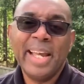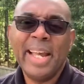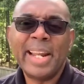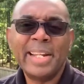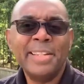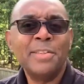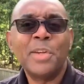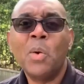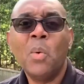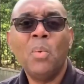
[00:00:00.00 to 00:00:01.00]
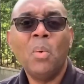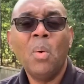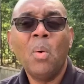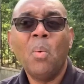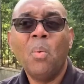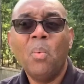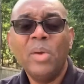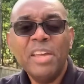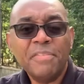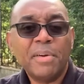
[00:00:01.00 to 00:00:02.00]
and I didn't know
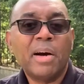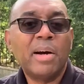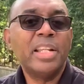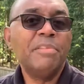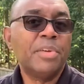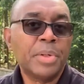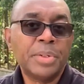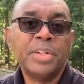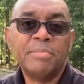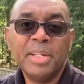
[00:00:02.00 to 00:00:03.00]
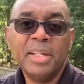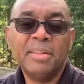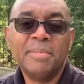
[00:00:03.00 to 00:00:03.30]
if God even heard me.